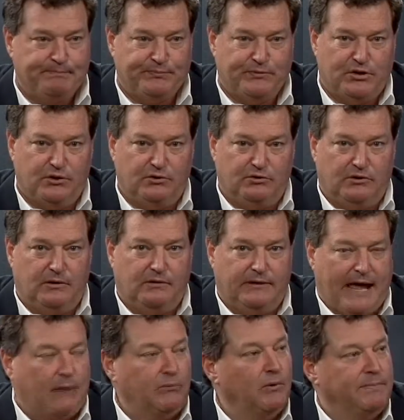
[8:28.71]
To,
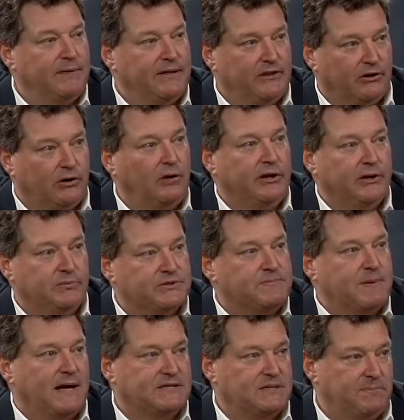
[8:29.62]
that will be their only
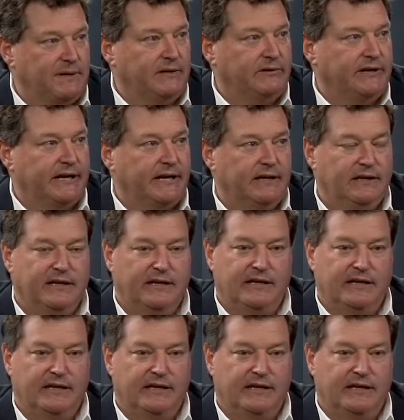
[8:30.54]
responsibility